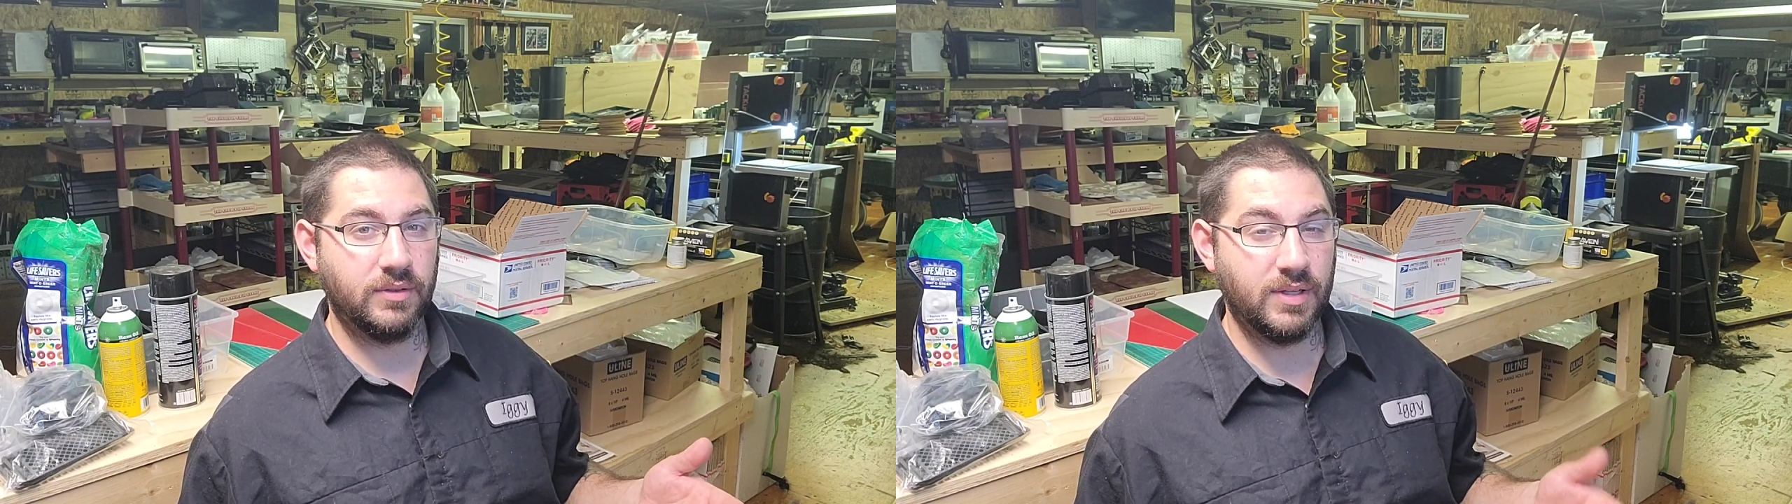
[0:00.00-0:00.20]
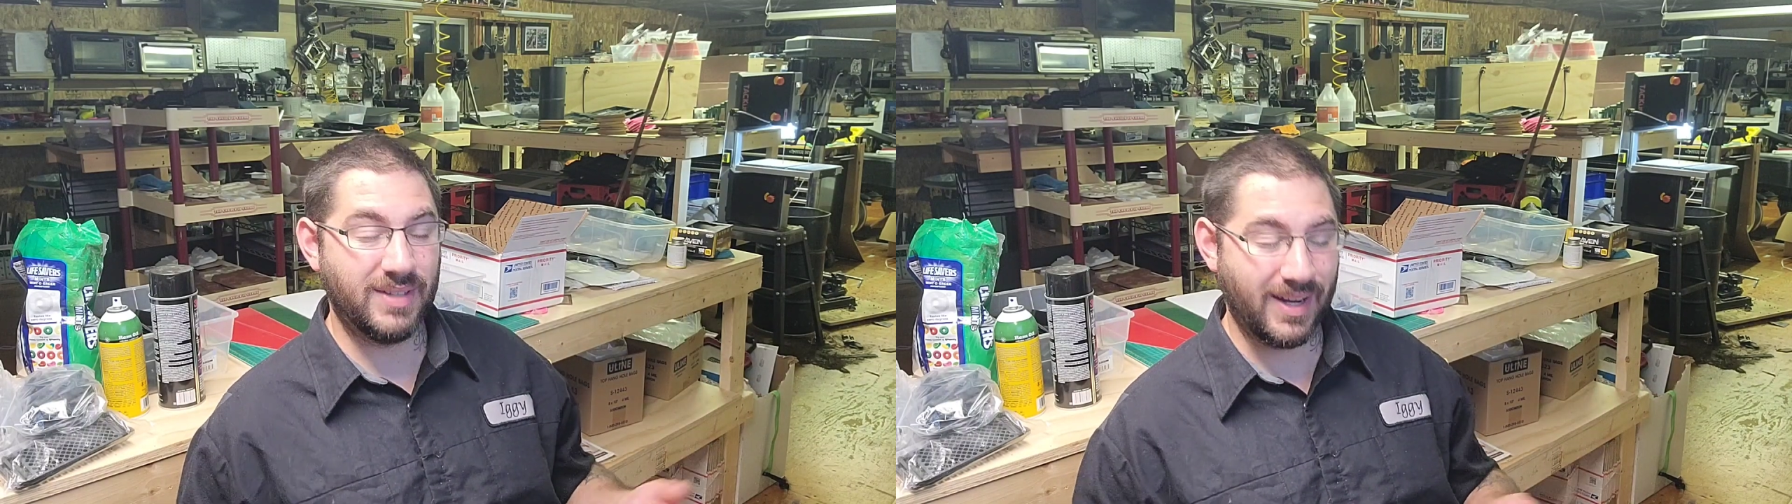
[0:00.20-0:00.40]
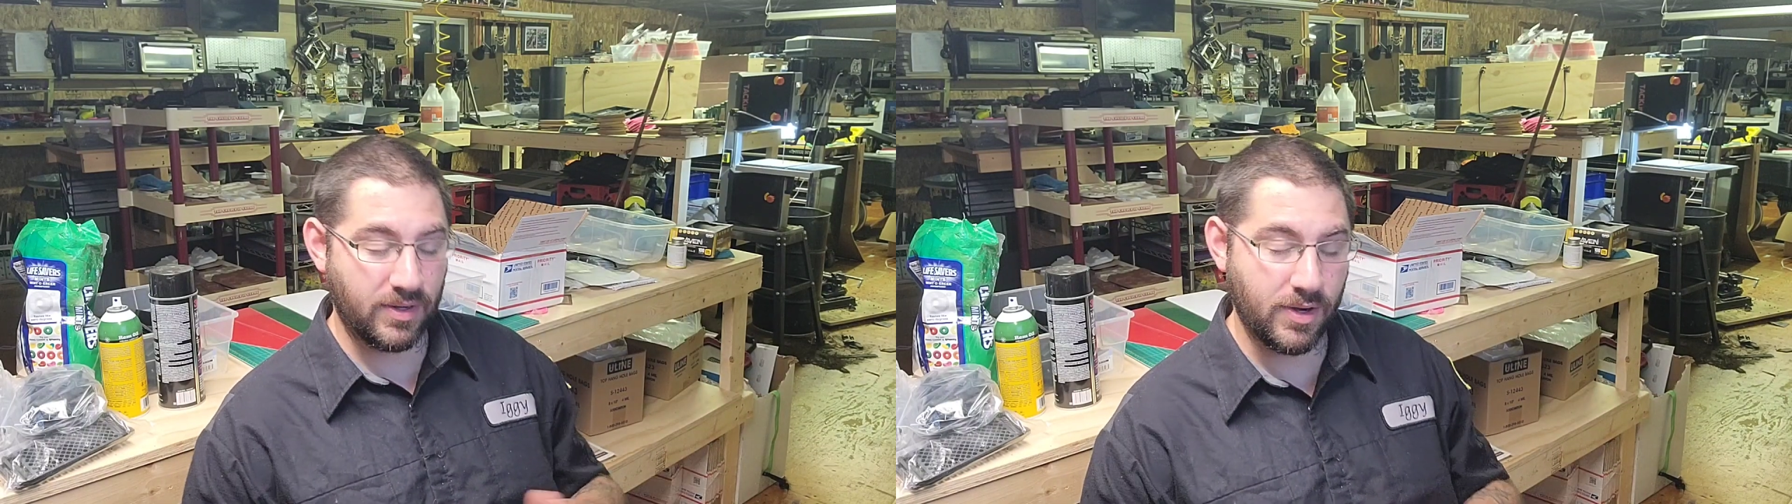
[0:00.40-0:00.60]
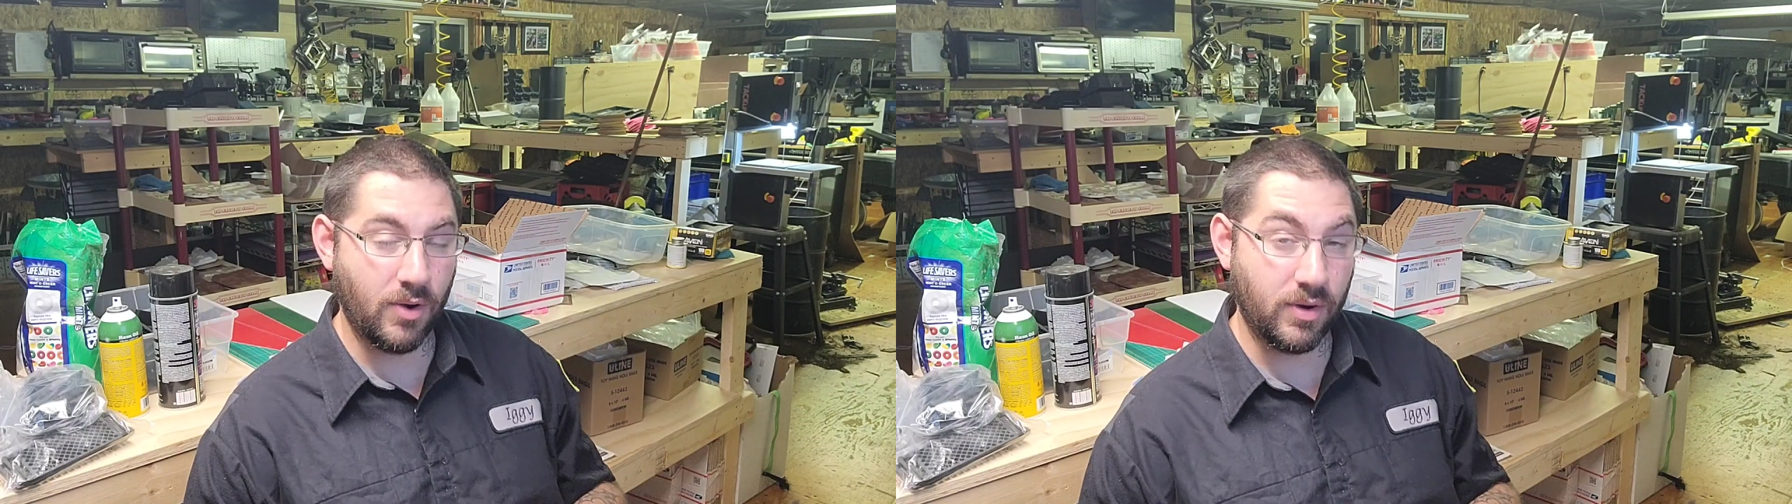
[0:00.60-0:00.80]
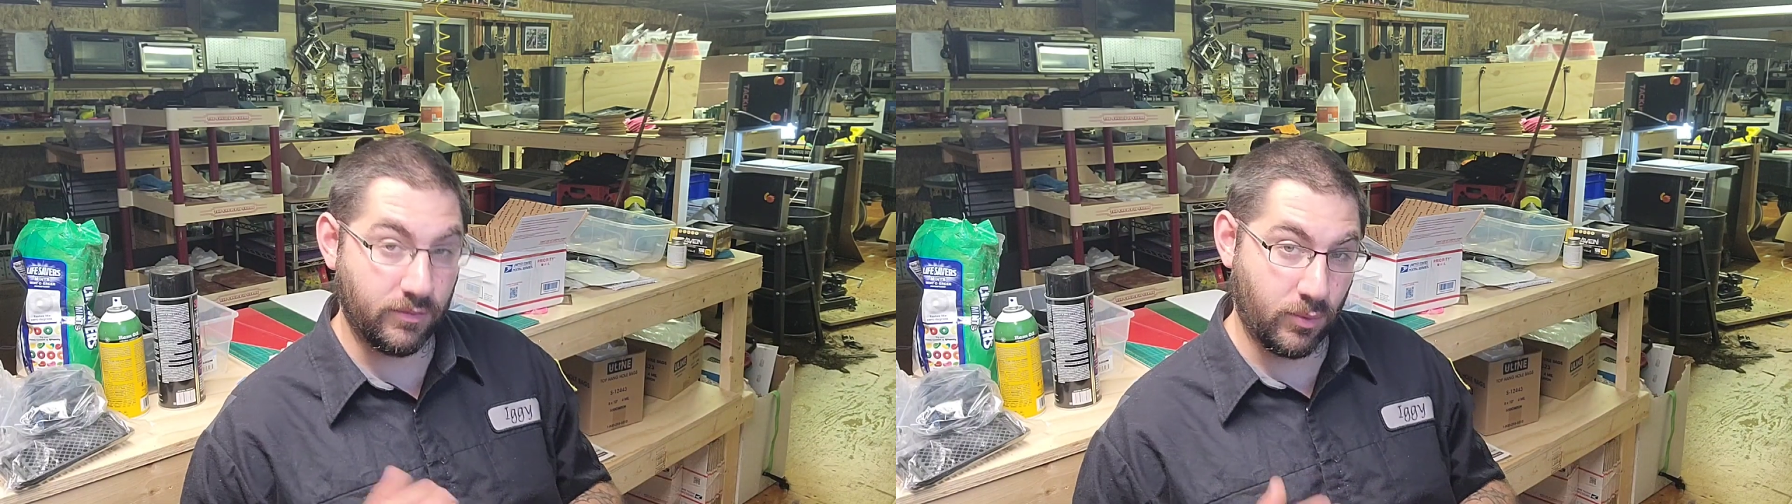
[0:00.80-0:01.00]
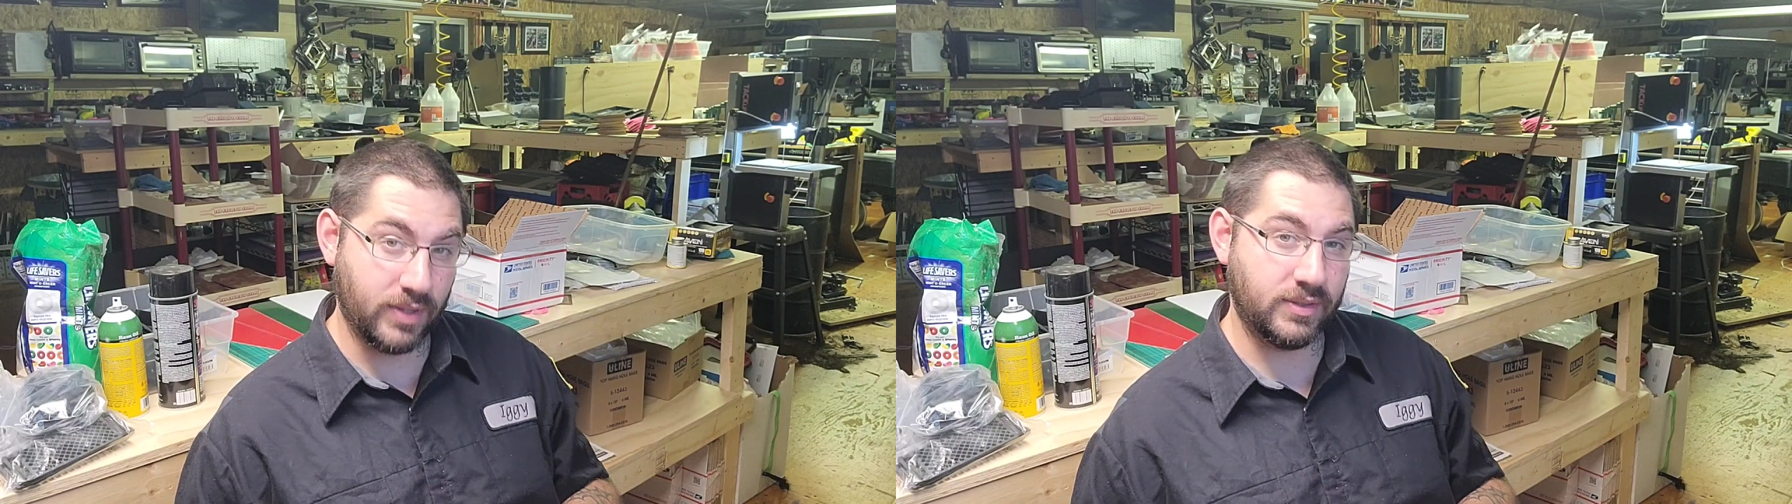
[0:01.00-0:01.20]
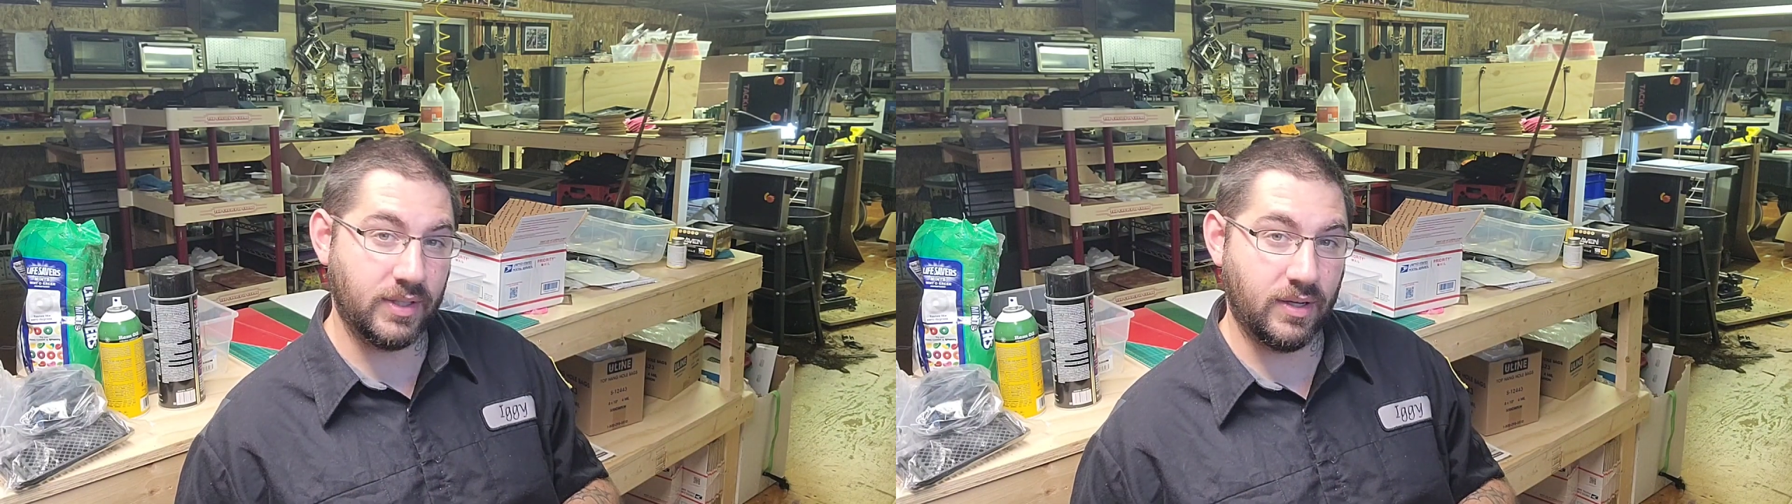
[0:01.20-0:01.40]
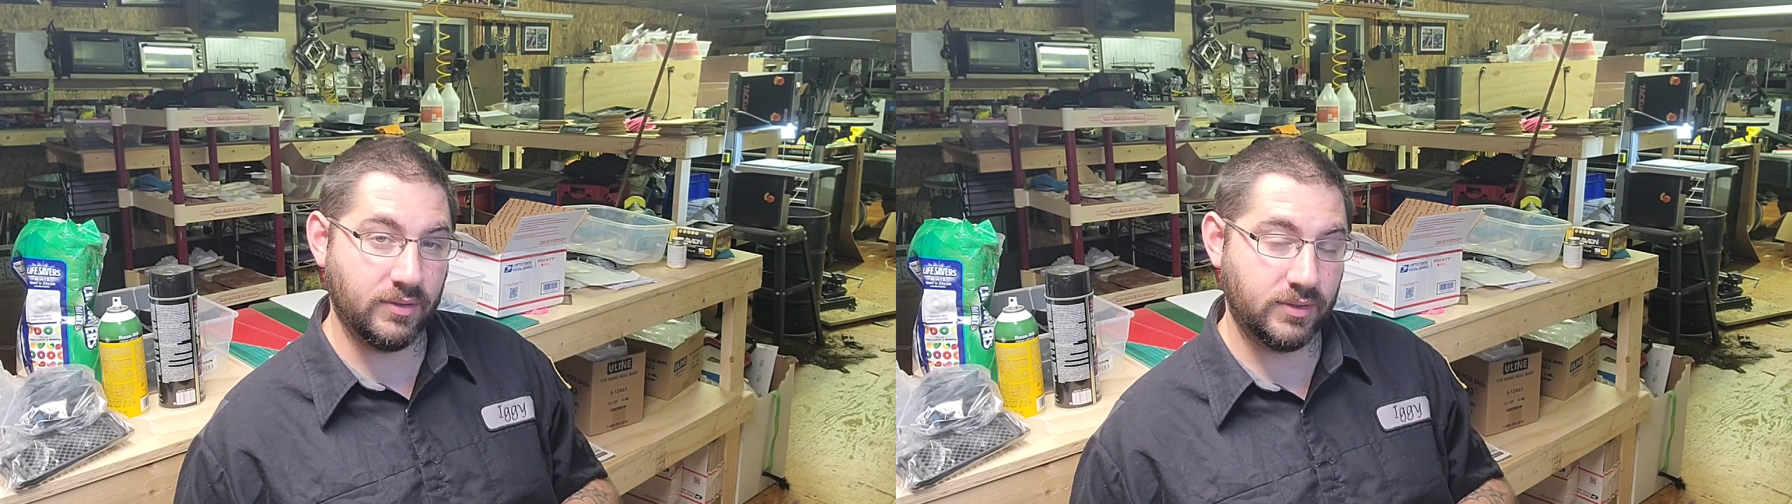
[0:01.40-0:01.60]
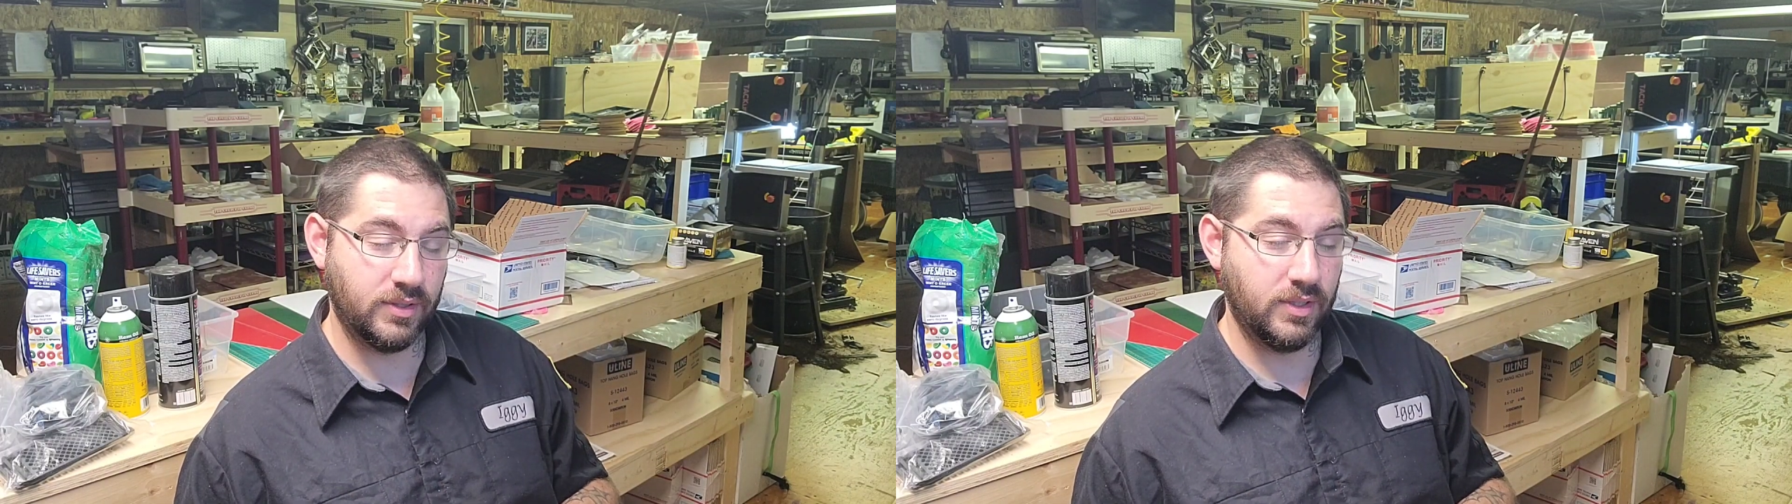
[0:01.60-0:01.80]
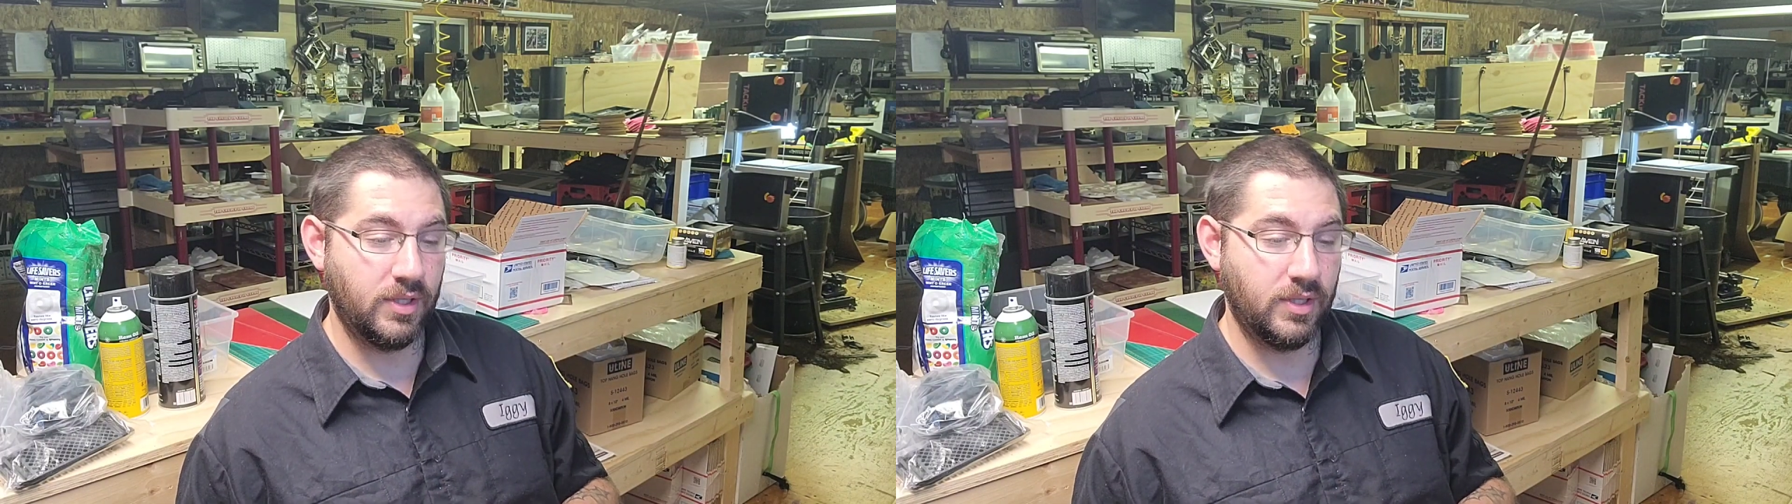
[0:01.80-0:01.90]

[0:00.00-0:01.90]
and take a note of what sells,